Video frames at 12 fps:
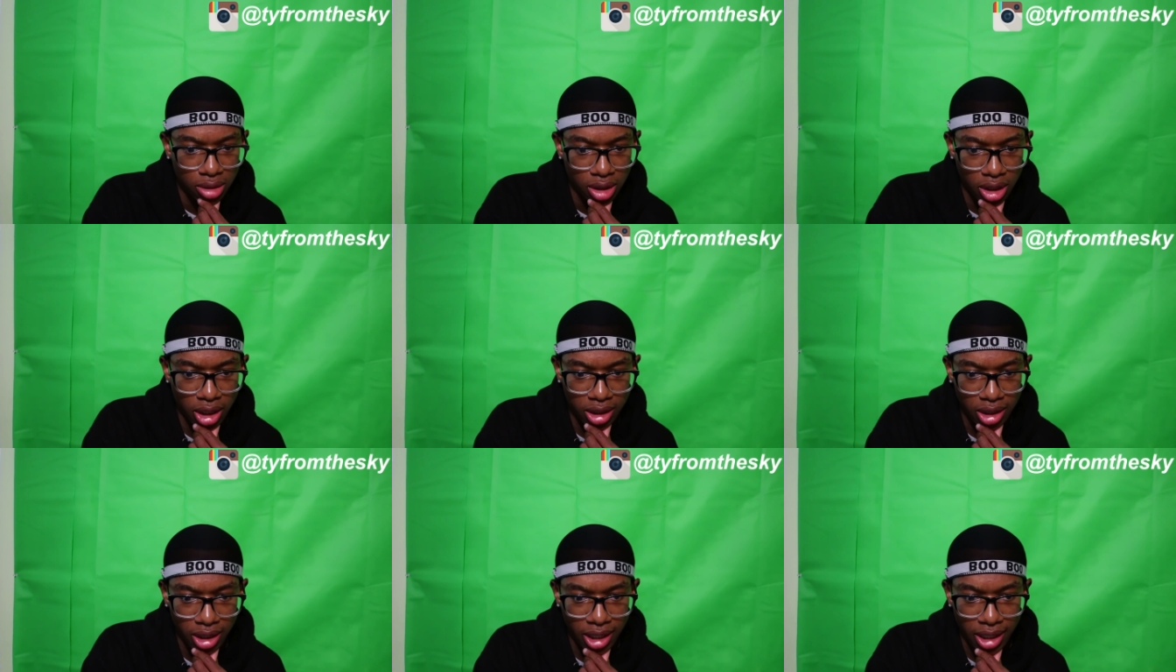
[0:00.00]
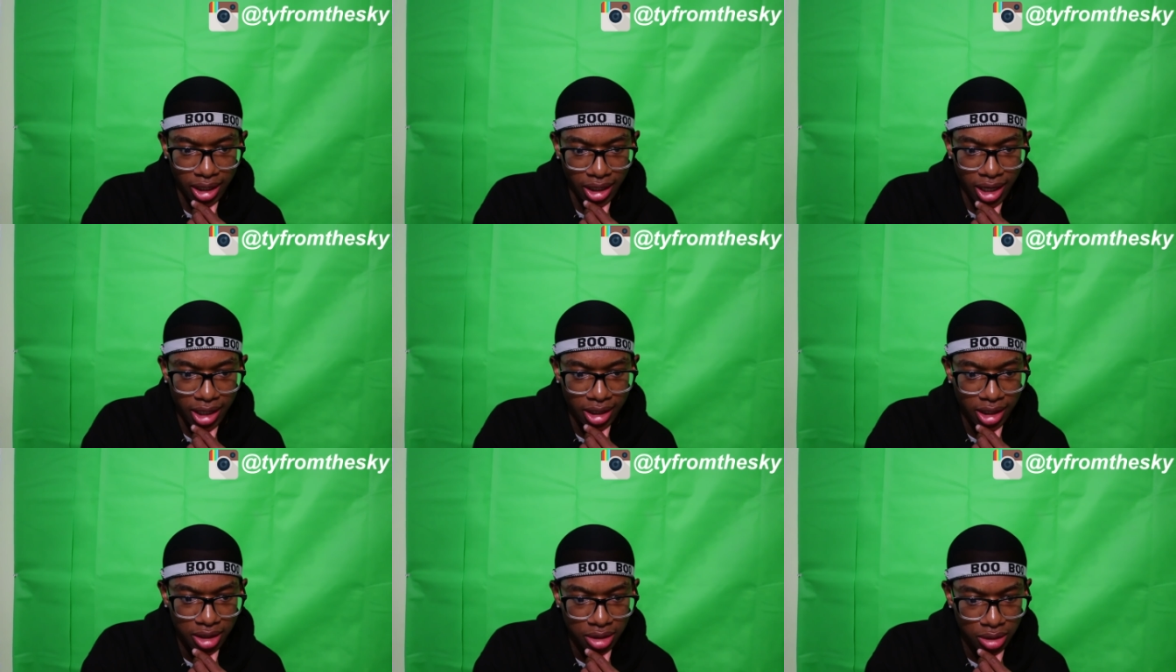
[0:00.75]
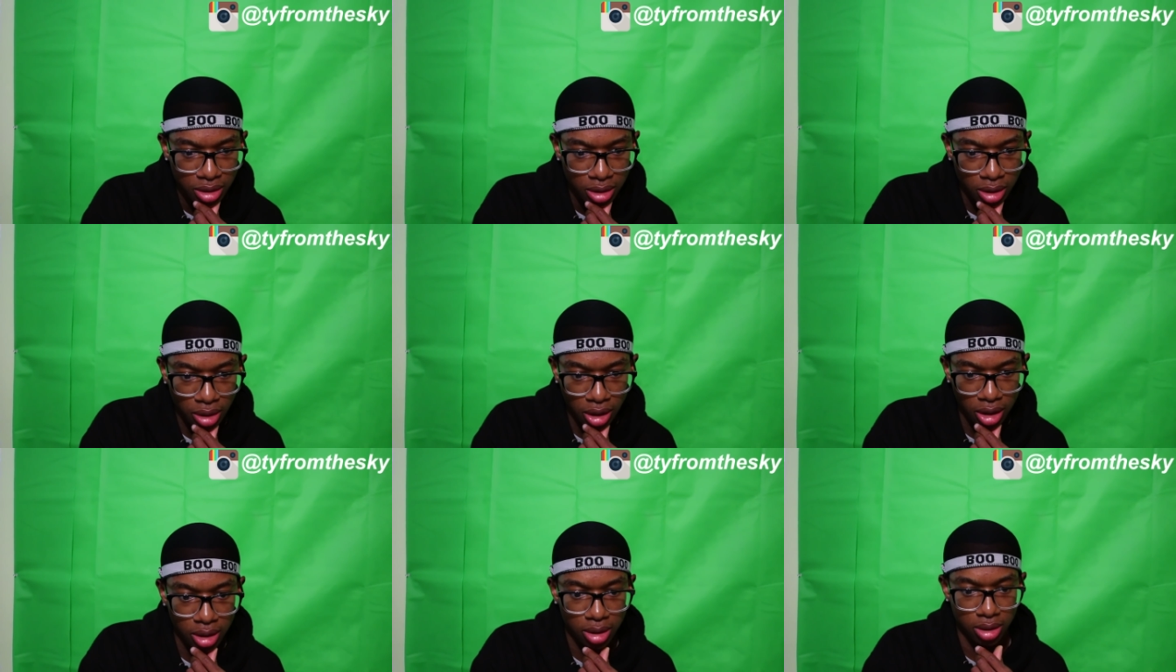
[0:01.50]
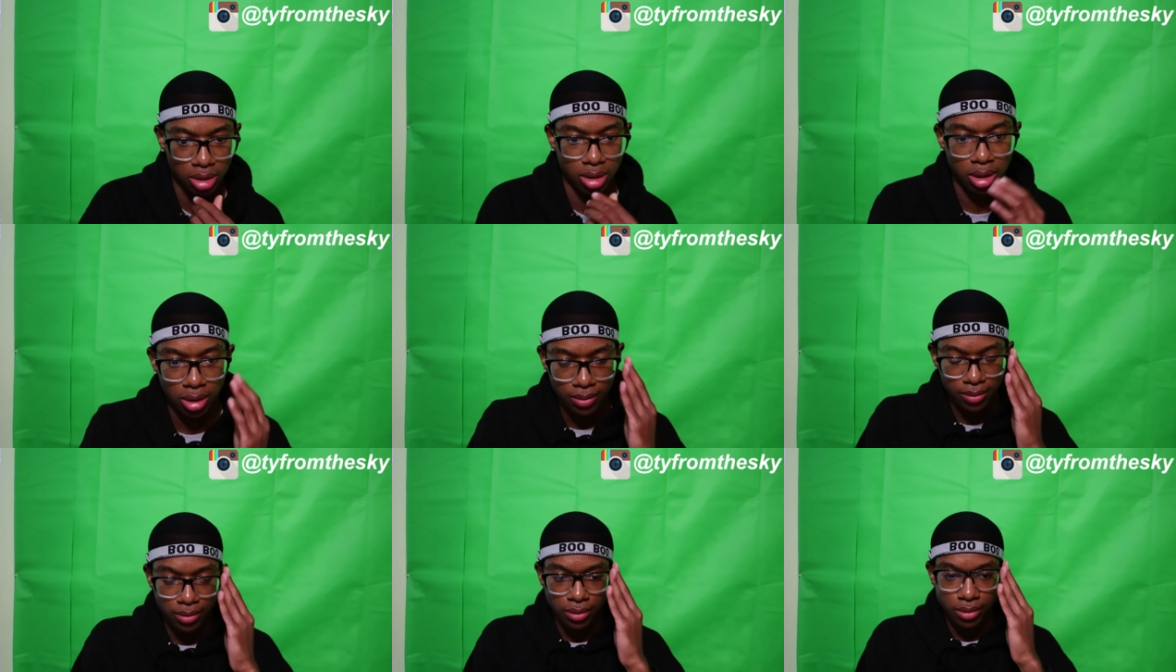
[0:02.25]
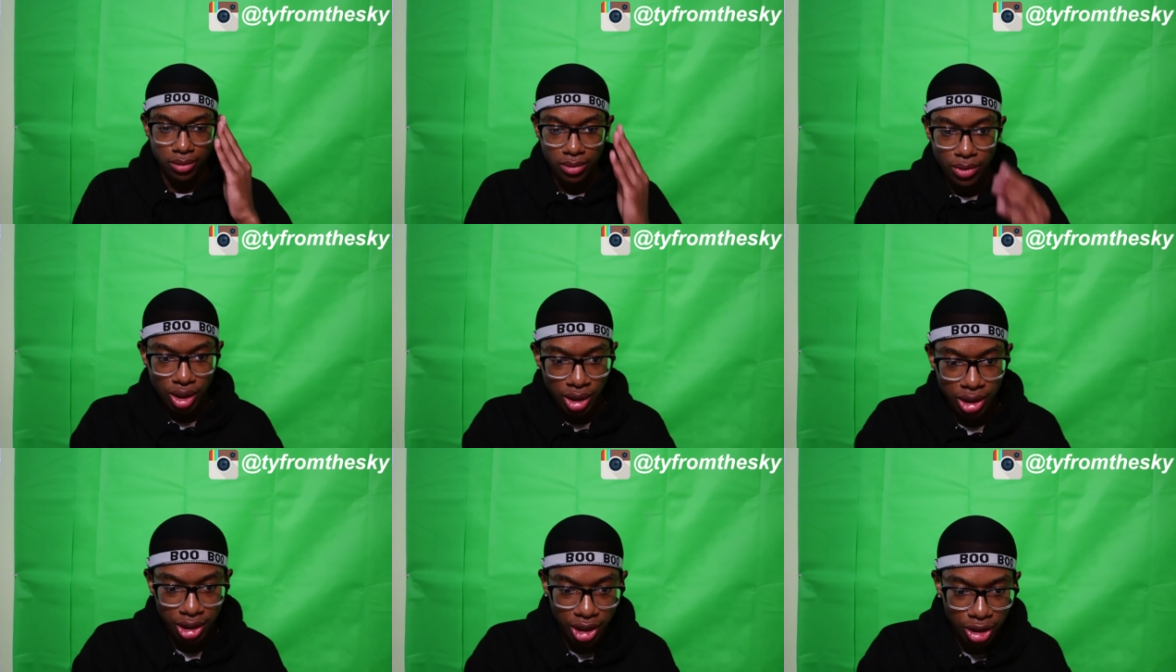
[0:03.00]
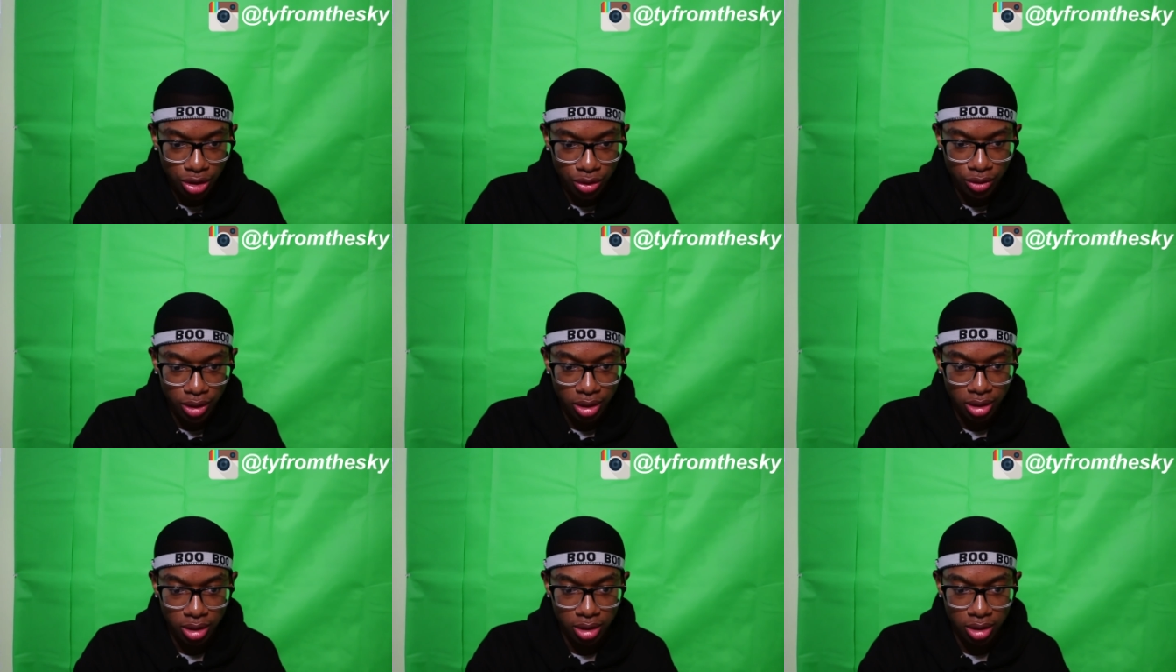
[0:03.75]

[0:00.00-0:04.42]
They got, they got like highlights or something. Okay, let's get to it.